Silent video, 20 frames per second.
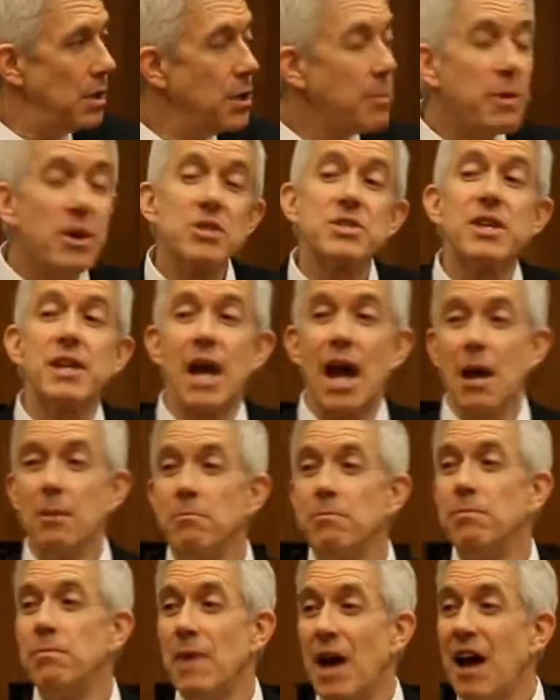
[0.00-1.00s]
The person
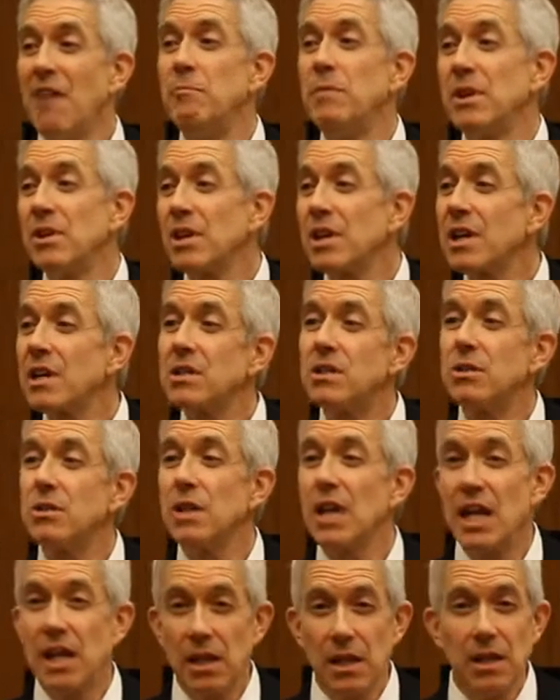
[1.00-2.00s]
I've been looking to
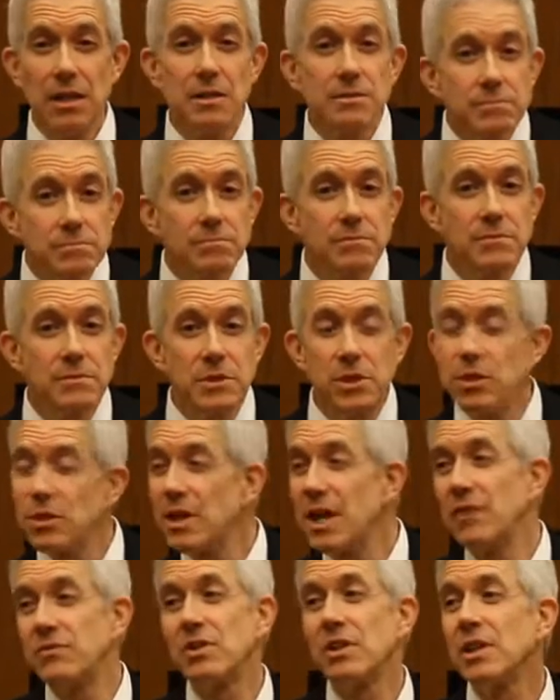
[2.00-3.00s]
lately, you
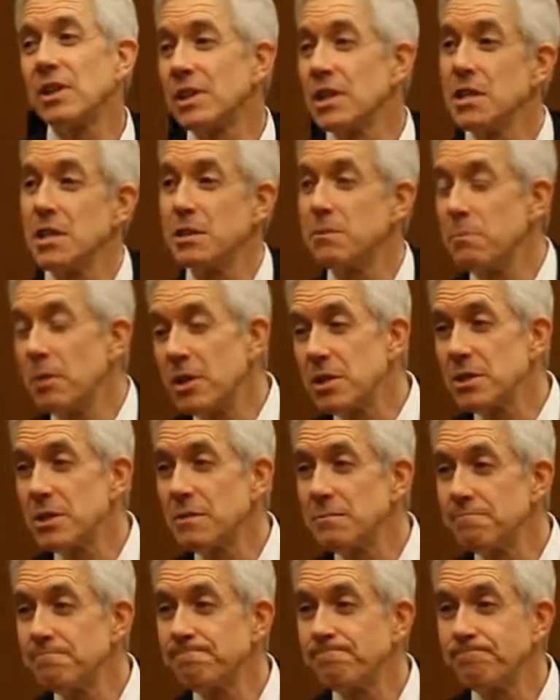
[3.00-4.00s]
don't have to look to this
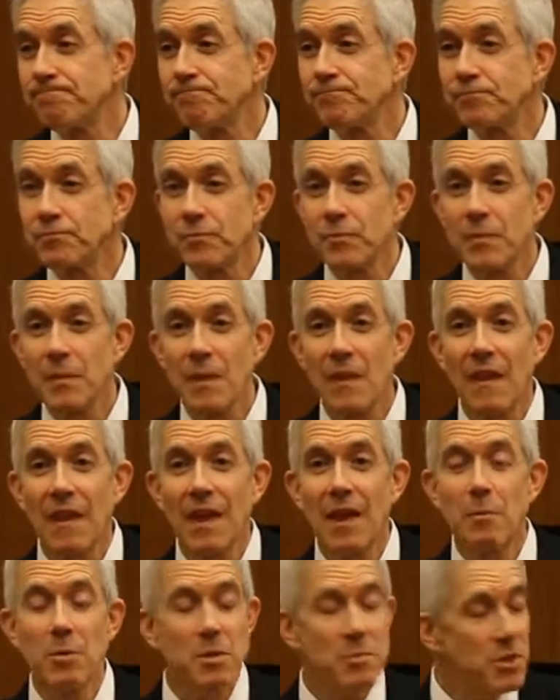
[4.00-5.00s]
person.
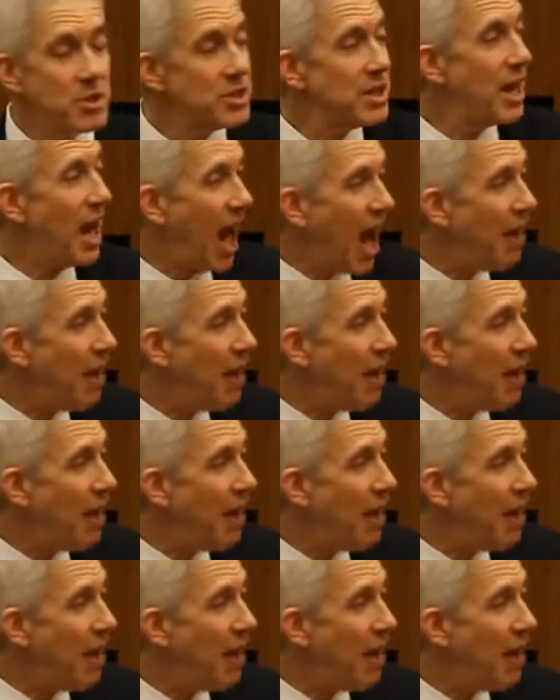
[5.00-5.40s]
The person